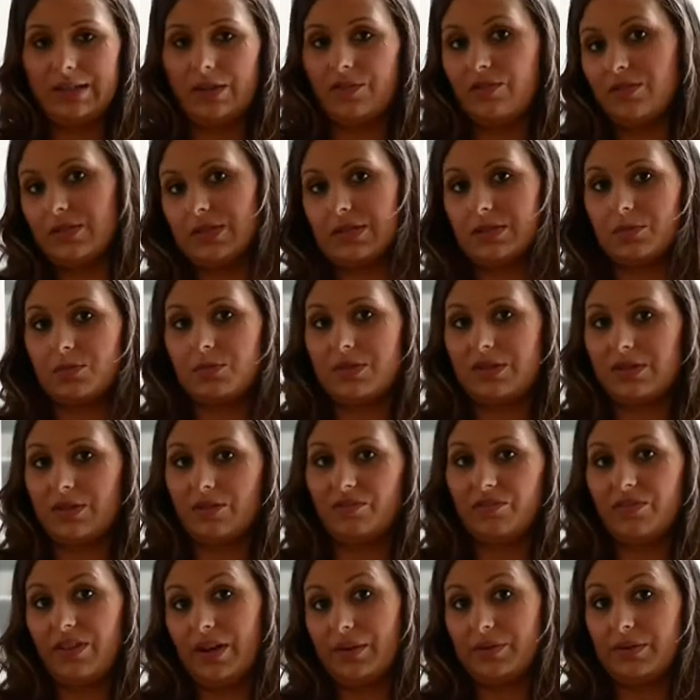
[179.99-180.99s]
Even some
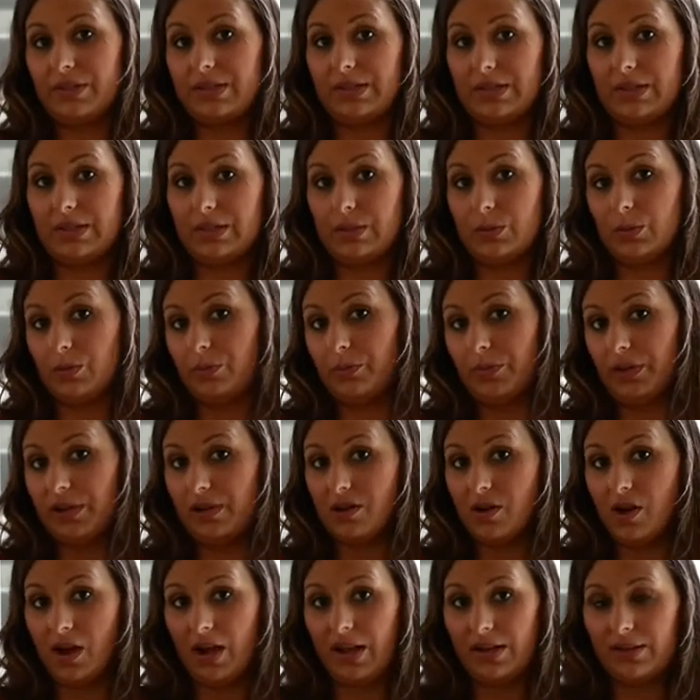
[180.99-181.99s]
sunflower seeds would be
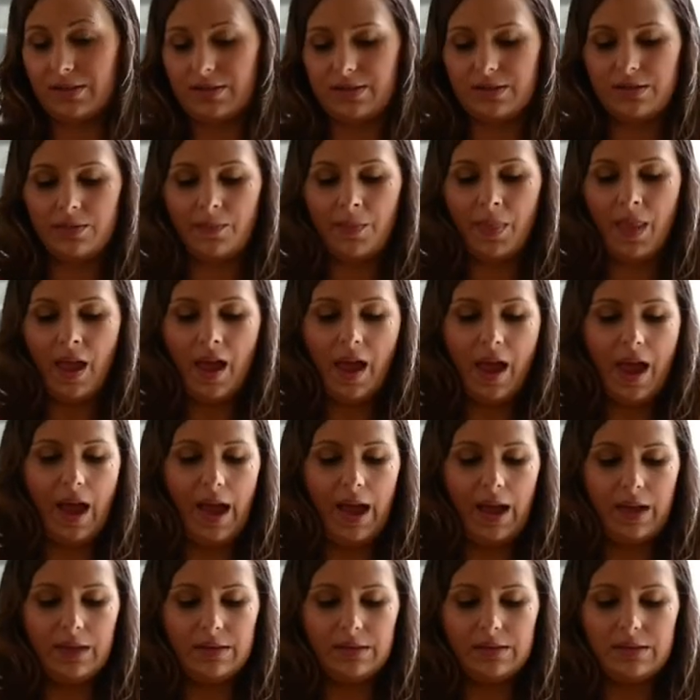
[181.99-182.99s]
nice.
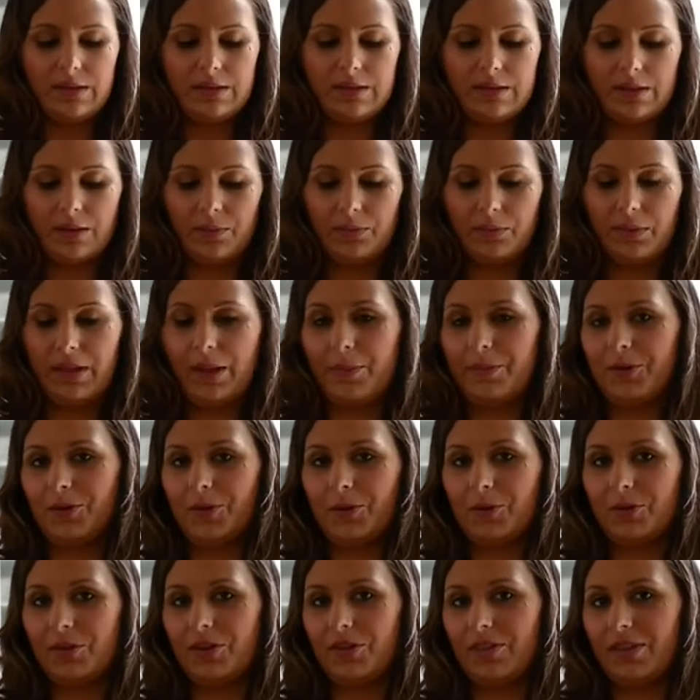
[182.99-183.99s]
And let me
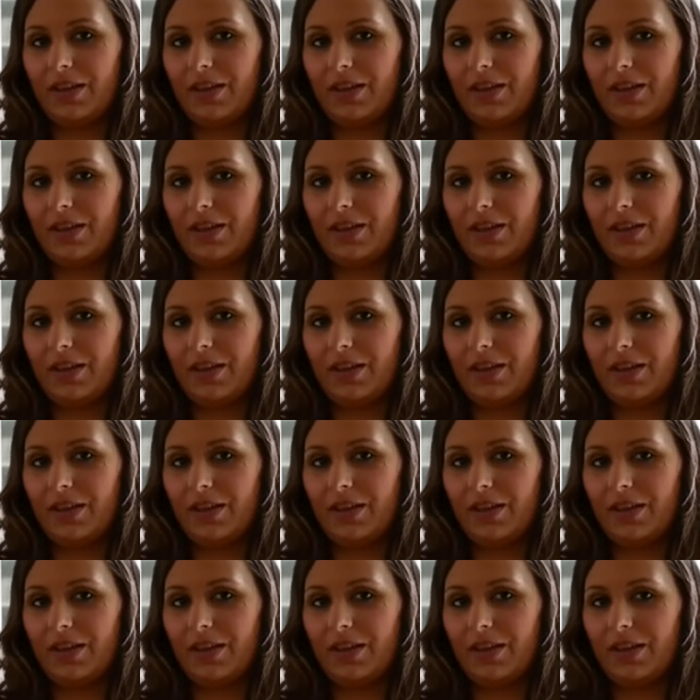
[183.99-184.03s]
know what you